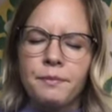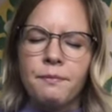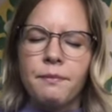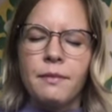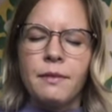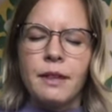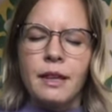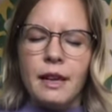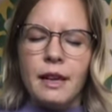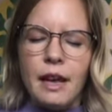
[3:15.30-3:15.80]

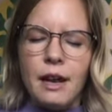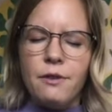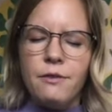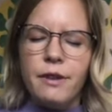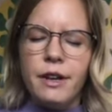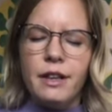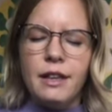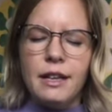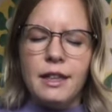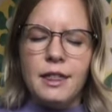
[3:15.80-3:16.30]
and
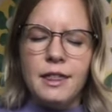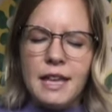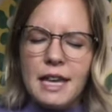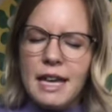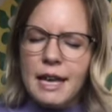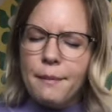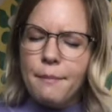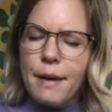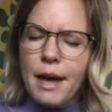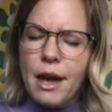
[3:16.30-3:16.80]
really think
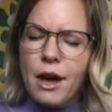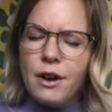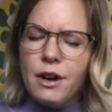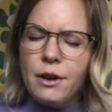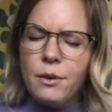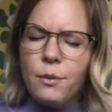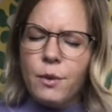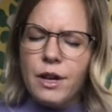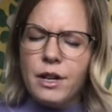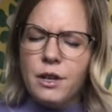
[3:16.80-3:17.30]
about it.
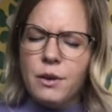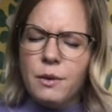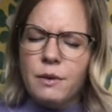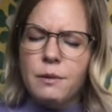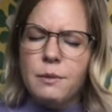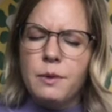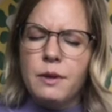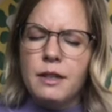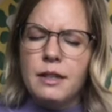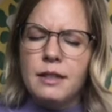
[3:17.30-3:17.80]
What do I
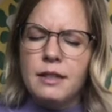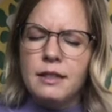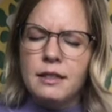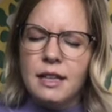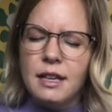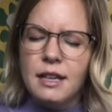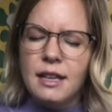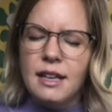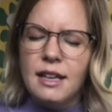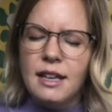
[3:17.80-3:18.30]
want to
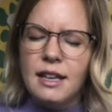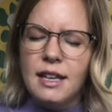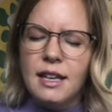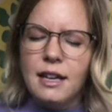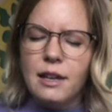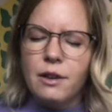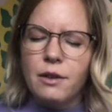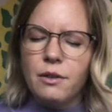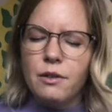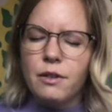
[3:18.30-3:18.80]
say?
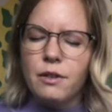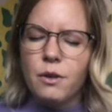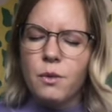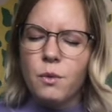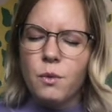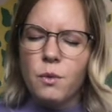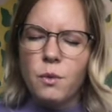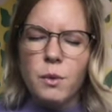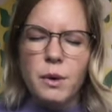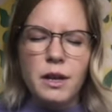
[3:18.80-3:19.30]
And
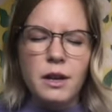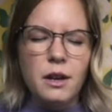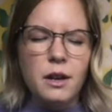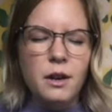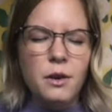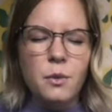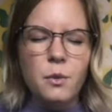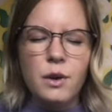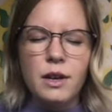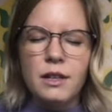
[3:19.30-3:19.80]
where
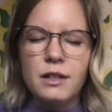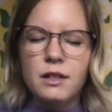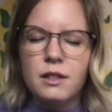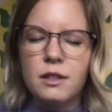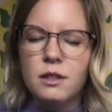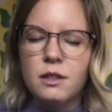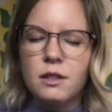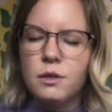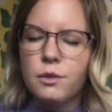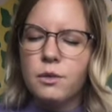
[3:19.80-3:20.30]

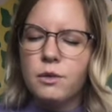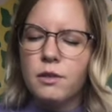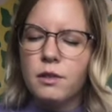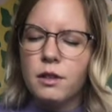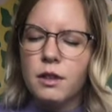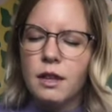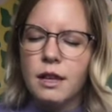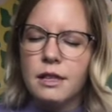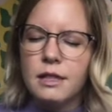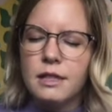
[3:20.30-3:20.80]
was
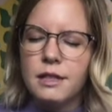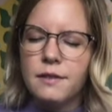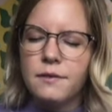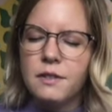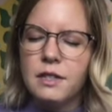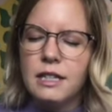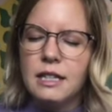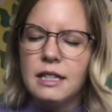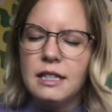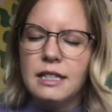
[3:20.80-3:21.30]
lots of
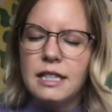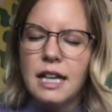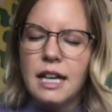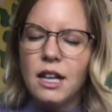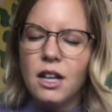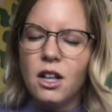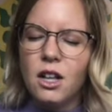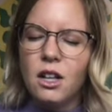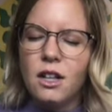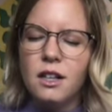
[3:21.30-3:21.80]

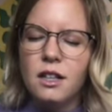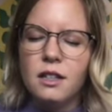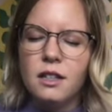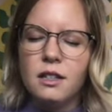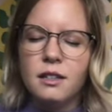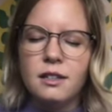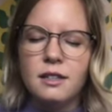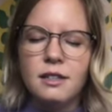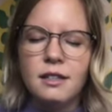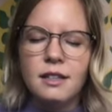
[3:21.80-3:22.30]

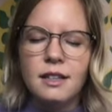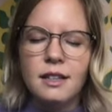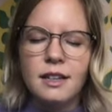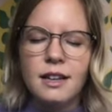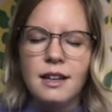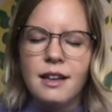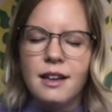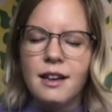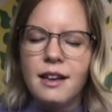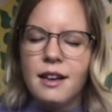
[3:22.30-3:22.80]
details?
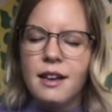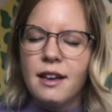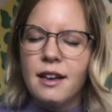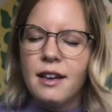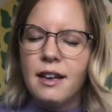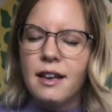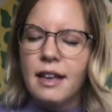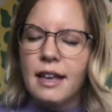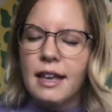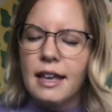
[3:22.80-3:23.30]

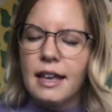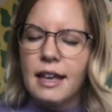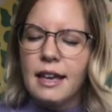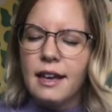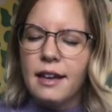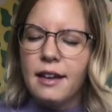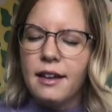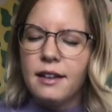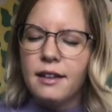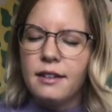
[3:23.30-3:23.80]

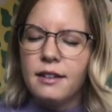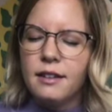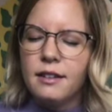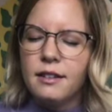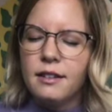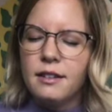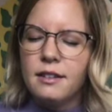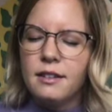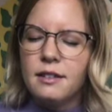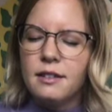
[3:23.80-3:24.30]

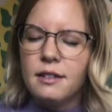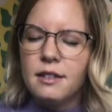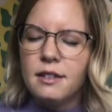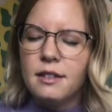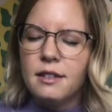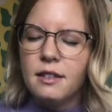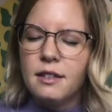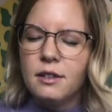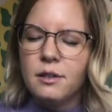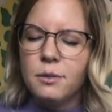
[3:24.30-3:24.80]
And
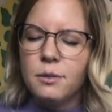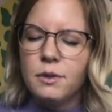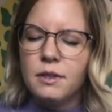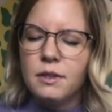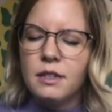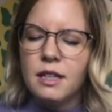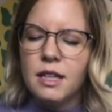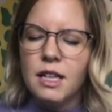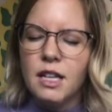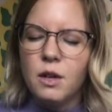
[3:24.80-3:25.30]
was
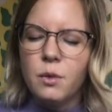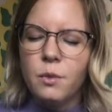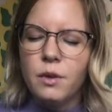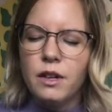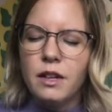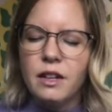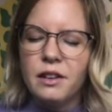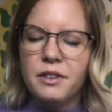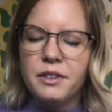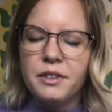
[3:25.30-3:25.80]

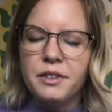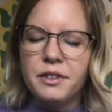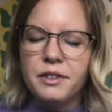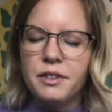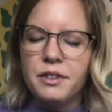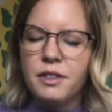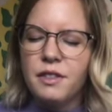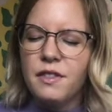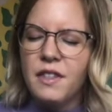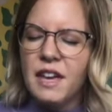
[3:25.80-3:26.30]
anyone else
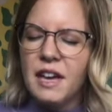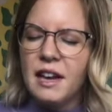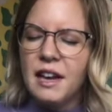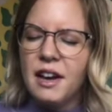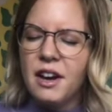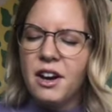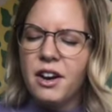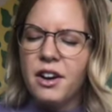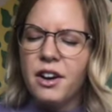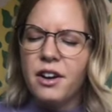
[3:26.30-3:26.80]

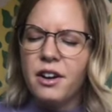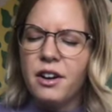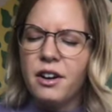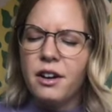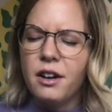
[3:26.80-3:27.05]
there?